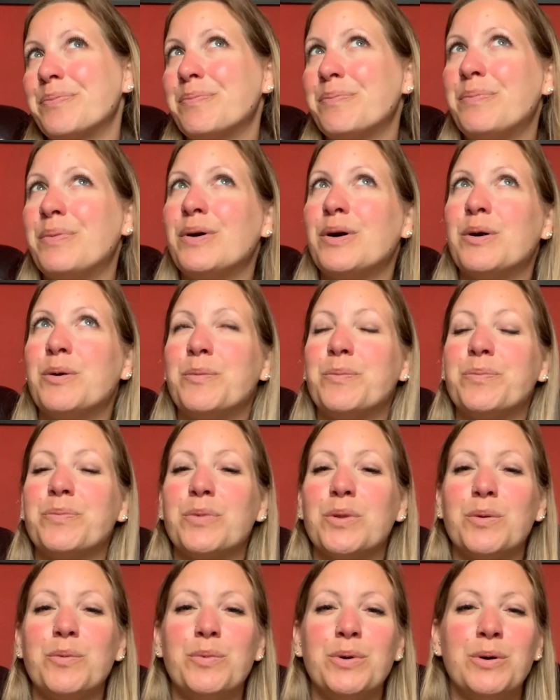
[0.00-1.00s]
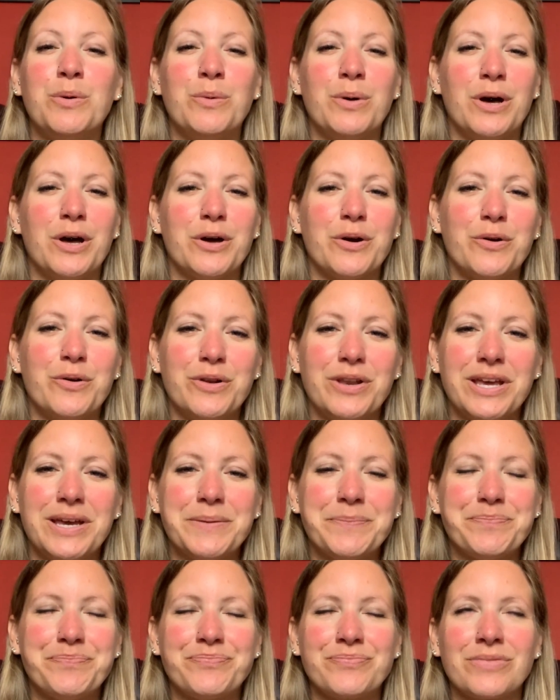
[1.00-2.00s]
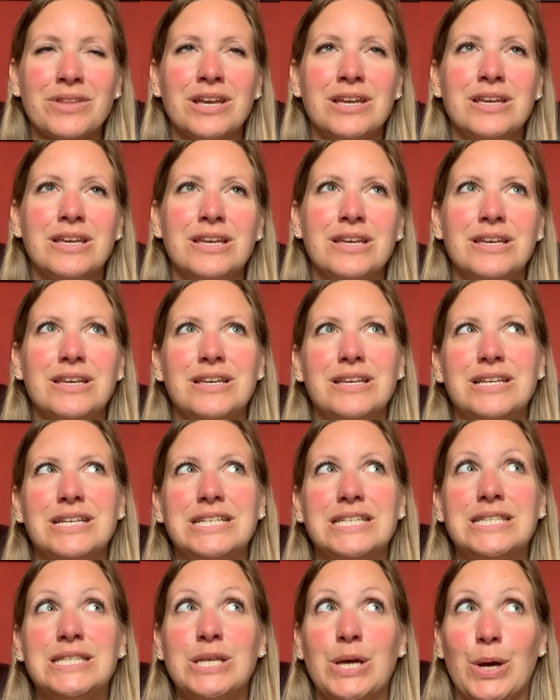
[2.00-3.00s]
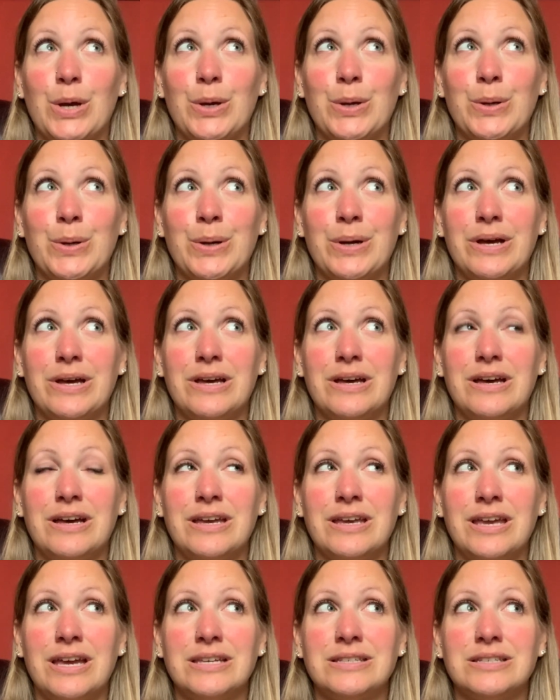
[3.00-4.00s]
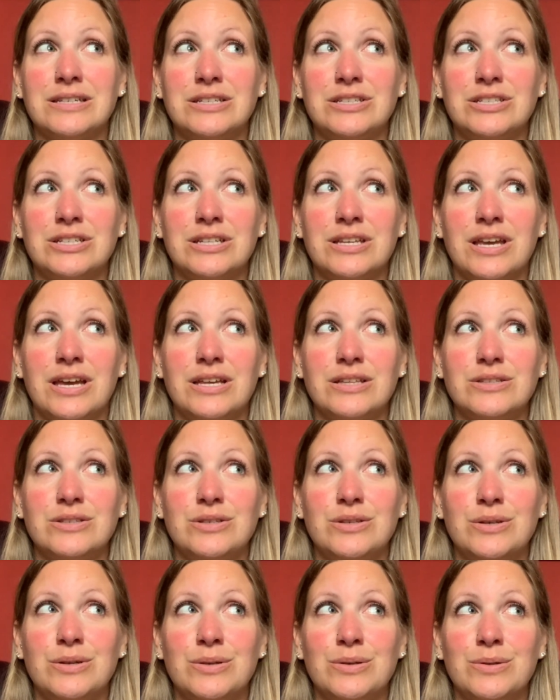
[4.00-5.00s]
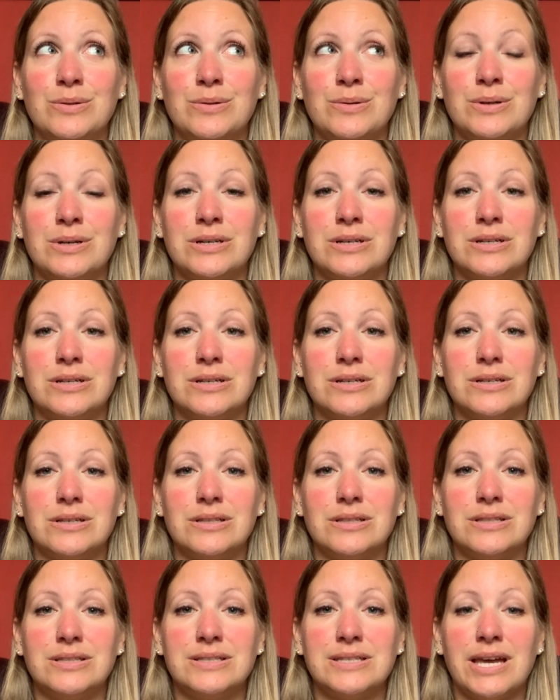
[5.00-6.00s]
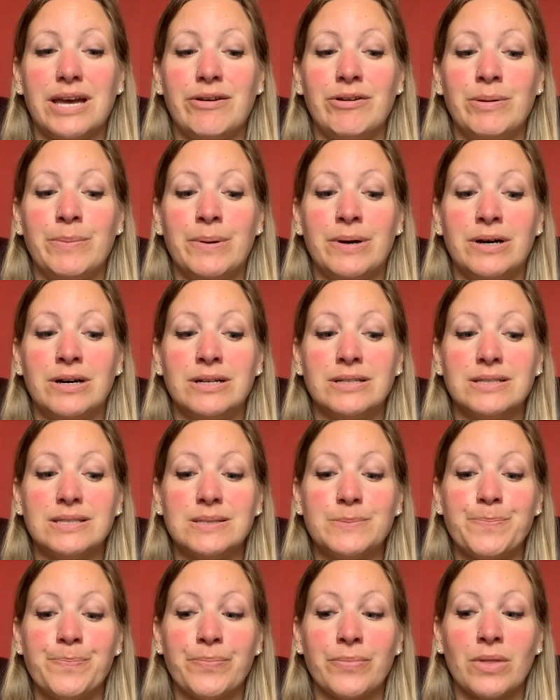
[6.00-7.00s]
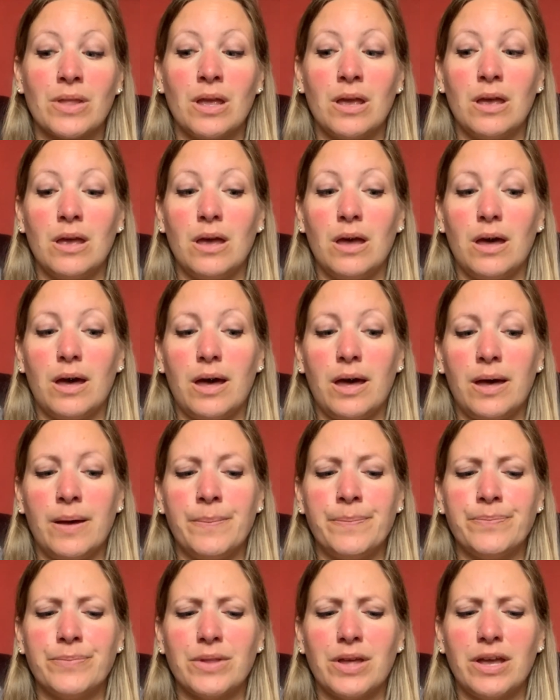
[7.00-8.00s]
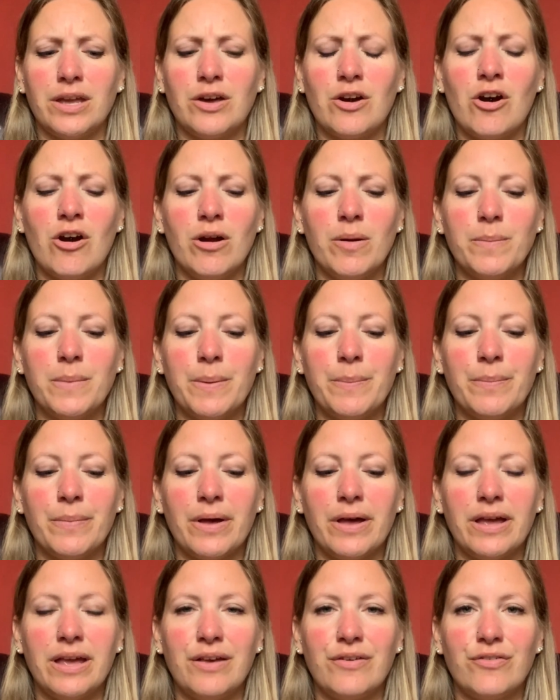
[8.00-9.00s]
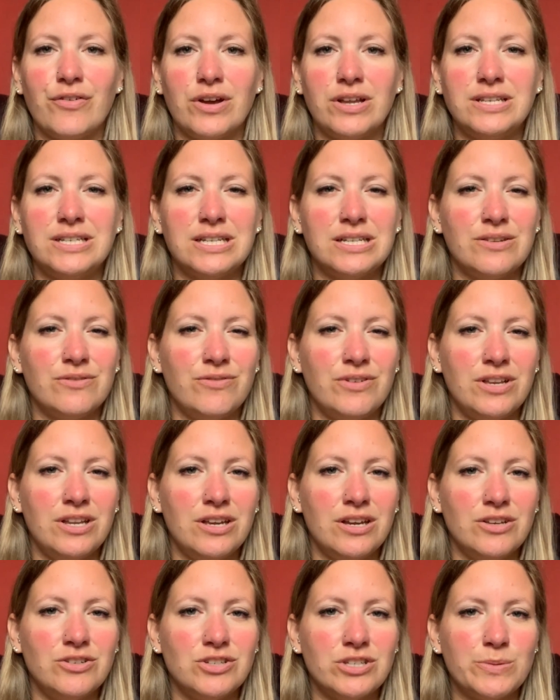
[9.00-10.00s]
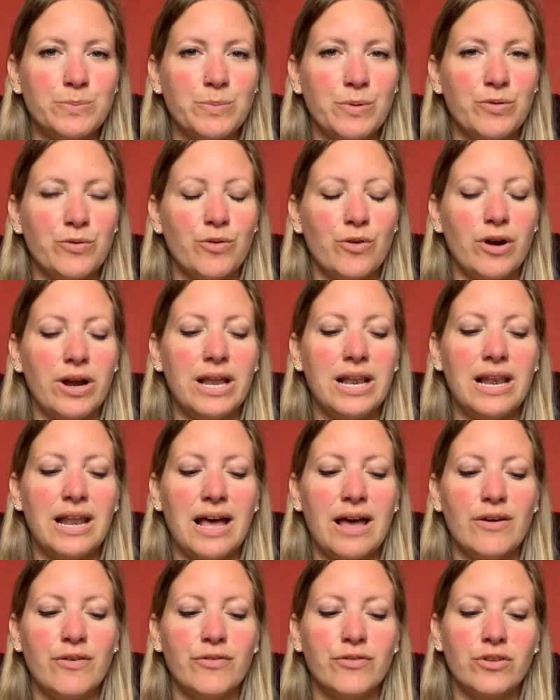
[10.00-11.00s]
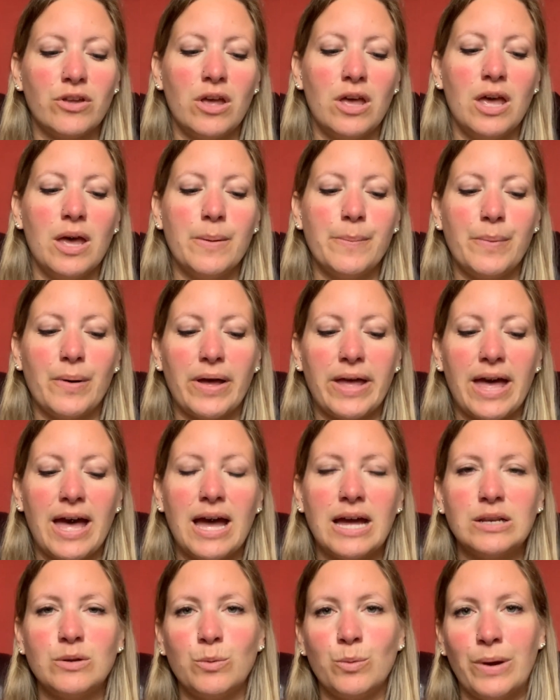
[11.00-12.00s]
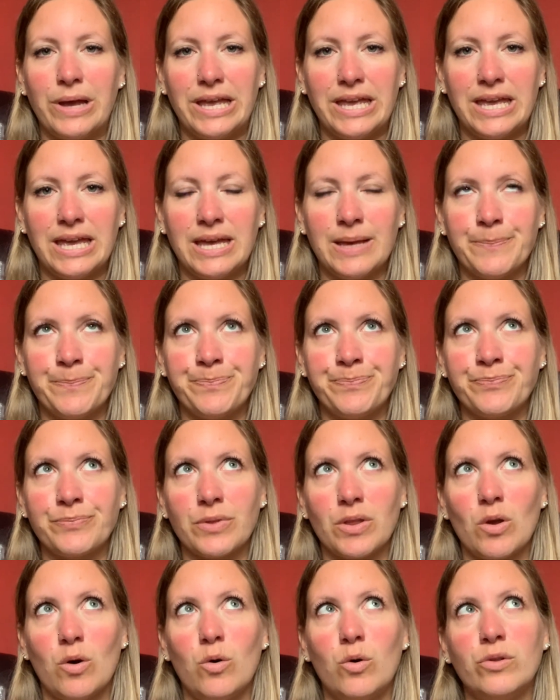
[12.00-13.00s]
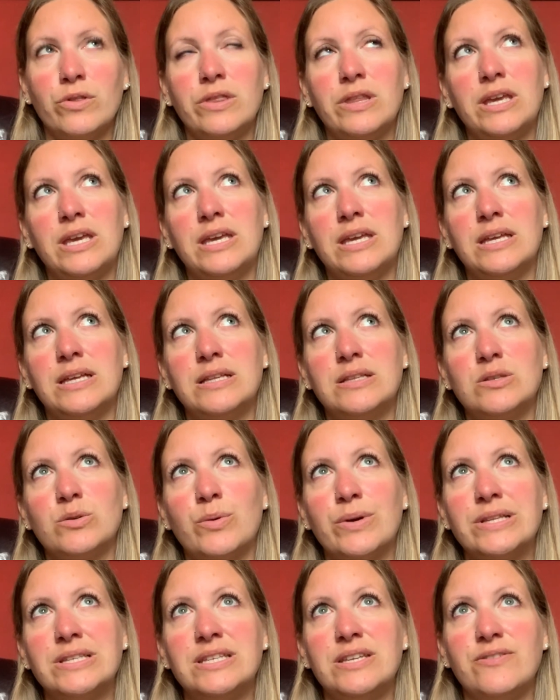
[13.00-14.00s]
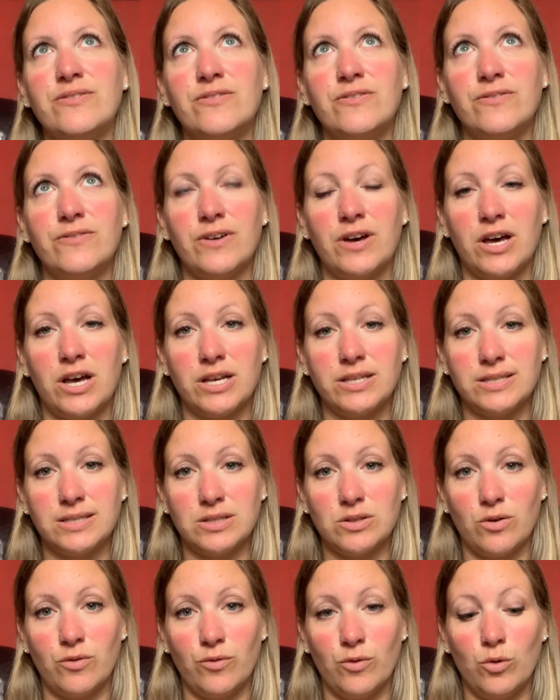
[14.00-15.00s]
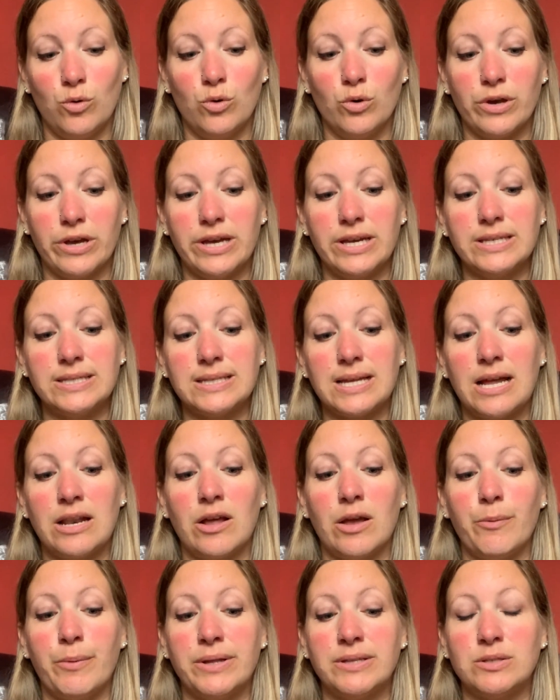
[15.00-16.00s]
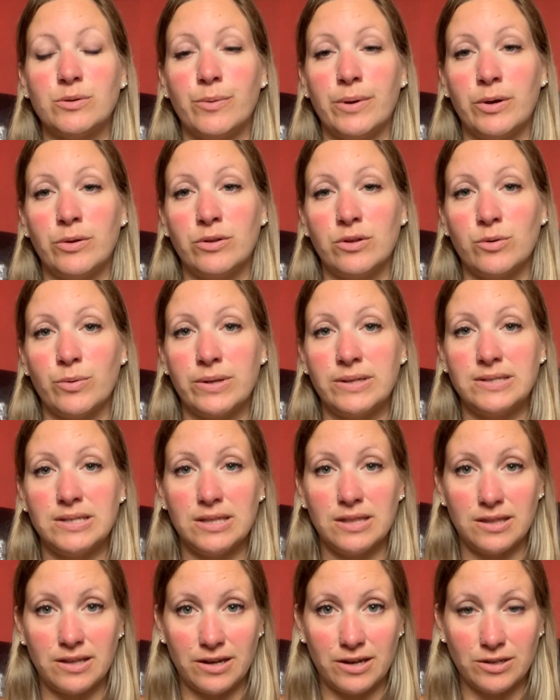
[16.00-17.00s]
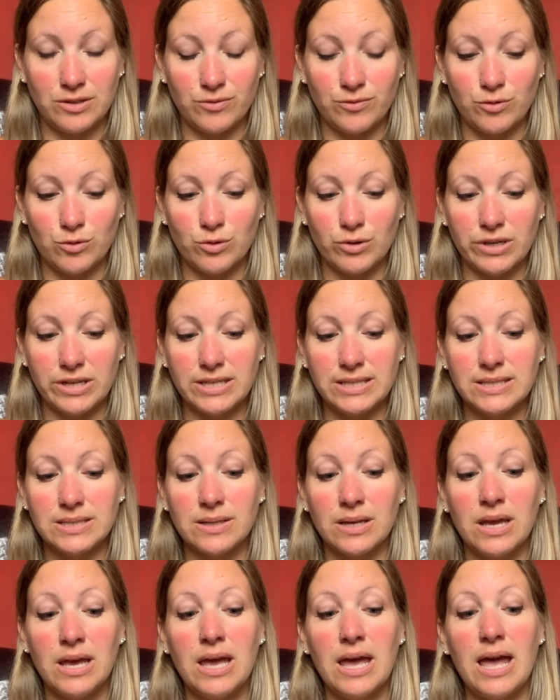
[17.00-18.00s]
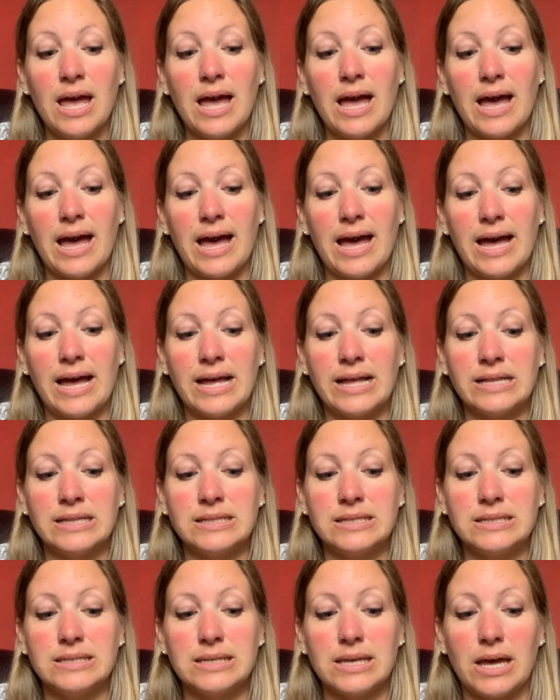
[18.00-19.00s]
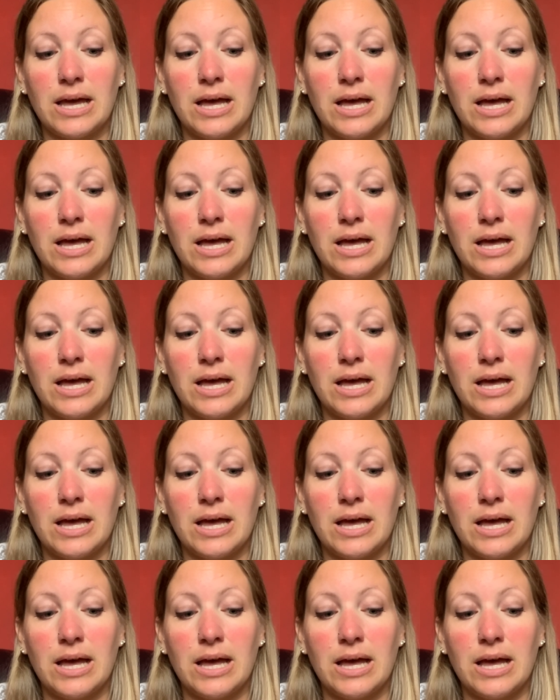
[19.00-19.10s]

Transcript: But we'll work on it. So I guess I should get to the scary parts. I can't remember if I did a video just before I left, but I had a weigh-in on the 21st of August and I went away on the 23rd of August. And